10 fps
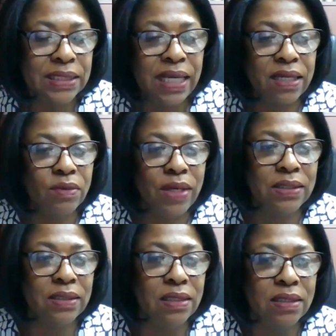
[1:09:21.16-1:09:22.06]
the second
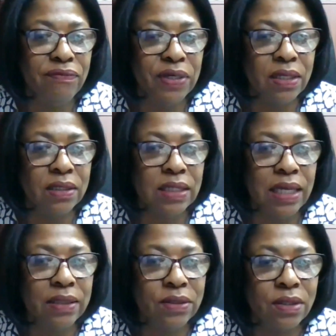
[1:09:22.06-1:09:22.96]
question is difficult
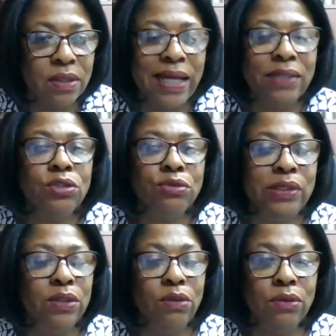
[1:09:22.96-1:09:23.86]
to answer. I
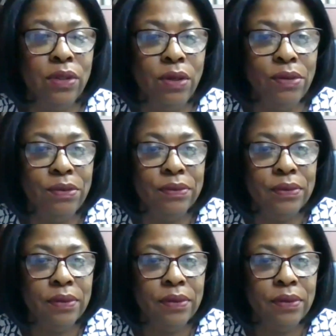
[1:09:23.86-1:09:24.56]
truly don't know.